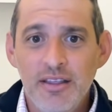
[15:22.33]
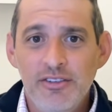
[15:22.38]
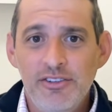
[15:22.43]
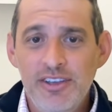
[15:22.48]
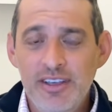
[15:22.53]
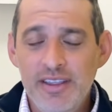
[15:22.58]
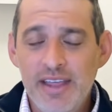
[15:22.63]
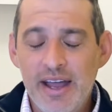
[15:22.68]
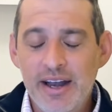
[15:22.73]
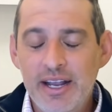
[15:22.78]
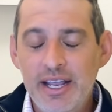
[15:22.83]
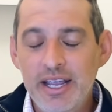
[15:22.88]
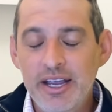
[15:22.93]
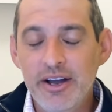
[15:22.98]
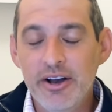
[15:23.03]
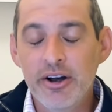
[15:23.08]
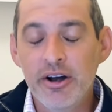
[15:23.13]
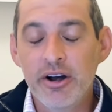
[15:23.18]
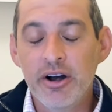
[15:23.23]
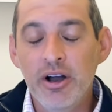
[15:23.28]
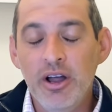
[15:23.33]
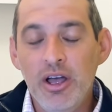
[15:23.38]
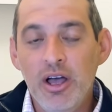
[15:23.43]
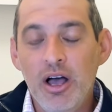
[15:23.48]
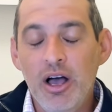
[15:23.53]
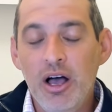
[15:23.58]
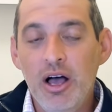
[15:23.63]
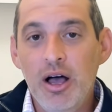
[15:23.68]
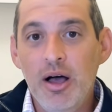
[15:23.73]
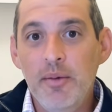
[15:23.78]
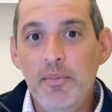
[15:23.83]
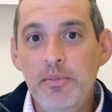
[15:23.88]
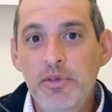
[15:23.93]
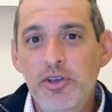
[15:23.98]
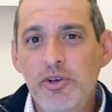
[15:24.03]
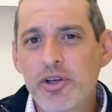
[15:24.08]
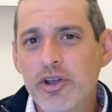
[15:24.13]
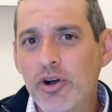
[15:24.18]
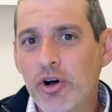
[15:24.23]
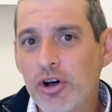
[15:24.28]
see that here. Um,
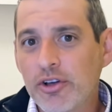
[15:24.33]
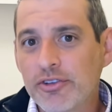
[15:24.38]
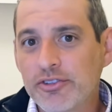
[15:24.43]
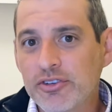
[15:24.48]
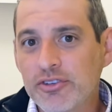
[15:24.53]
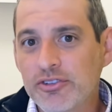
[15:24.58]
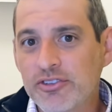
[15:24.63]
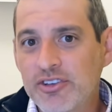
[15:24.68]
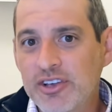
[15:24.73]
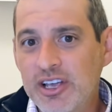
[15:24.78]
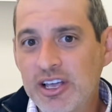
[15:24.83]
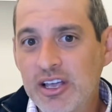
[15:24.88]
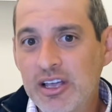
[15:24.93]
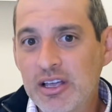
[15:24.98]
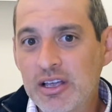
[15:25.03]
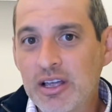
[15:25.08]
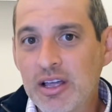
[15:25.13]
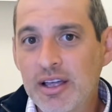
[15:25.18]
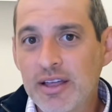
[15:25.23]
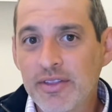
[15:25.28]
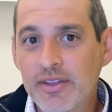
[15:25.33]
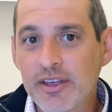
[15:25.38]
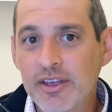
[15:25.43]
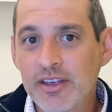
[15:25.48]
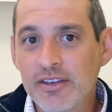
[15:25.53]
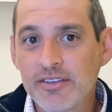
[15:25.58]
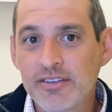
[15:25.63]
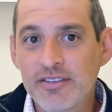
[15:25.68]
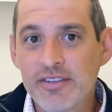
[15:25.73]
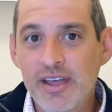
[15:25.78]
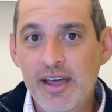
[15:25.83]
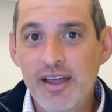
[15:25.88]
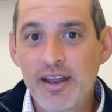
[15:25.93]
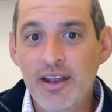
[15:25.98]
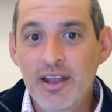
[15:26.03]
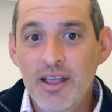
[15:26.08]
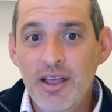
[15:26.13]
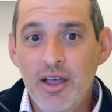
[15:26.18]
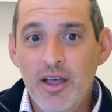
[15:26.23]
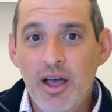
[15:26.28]
you can also see in this
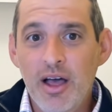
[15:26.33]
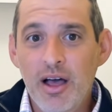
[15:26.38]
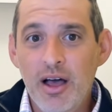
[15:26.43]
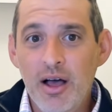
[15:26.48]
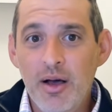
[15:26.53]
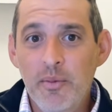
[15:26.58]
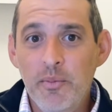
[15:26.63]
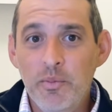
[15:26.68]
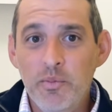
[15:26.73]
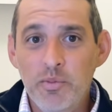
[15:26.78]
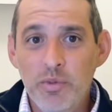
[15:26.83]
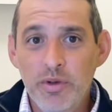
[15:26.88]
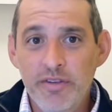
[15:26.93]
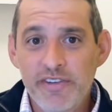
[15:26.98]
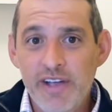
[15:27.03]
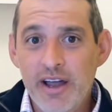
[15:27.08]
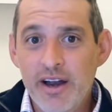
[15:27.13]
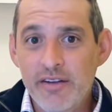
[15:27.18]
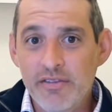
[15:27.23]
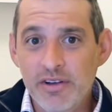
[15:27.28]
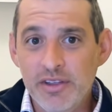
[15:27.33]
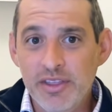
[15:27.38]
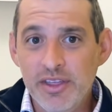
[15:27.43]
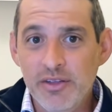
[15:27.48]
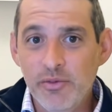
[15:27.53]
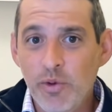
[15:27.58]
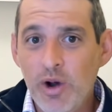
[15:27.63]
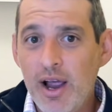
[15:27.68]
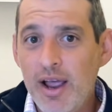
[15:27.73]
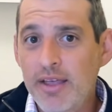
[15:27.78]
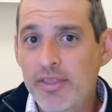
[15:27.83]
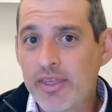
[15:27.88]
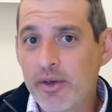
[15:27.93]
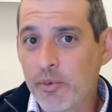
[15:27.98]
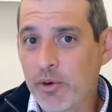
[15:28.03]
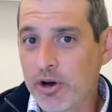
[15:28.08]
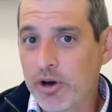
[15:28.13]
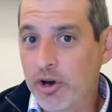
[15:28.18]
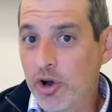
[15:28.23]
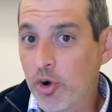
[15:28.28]
that um, we've got everything right,
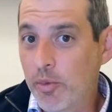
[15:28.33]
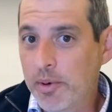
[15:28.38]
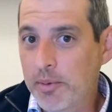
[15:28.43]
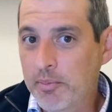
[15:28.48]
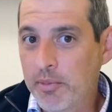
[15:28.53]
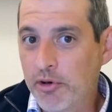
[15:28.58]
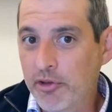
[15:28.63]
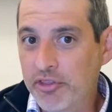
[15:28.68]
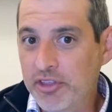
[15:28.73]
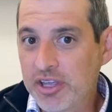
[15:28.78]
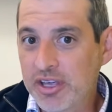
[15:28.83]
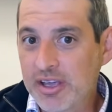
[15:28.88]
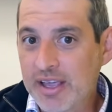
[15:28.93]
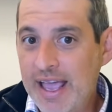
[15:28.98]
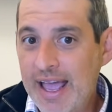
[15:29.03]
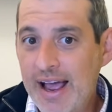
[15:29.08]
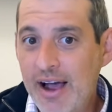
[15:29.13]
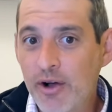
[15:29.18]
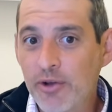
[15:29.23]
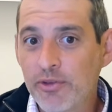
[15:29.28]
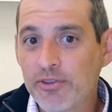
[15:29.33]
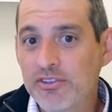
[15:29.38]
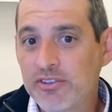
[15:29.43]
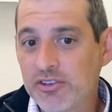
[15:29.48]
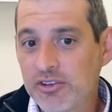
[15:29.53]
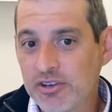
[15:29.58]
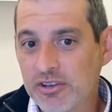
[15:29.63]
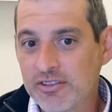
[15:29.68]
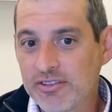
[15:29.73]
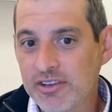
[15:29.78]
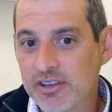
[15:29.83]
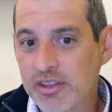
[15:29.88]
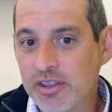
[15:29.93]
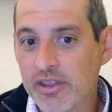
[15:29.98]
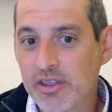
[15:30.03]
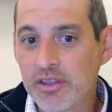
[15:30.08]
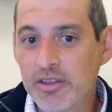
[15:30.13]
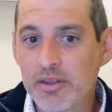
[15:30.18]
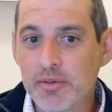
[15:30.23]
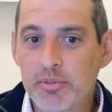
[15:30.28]
that we're going to open both the accounts. You can see
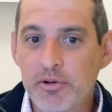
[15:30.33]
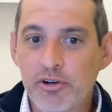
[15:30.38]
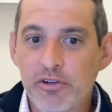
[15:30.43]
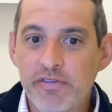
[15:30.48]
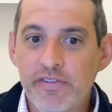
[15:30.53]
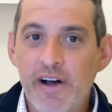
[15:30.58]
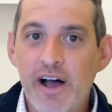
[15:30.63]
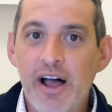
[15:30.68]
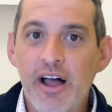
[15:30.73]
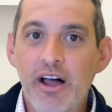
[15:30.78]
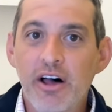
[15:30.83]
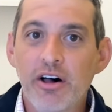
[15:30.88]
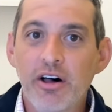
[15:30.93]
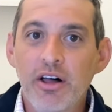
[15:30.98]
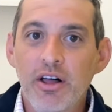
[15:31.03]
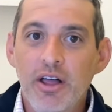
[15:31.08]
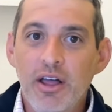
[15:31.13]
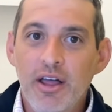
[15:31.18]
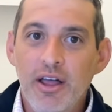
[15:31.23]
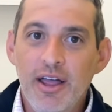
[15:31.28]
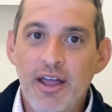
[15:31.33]
the, the profile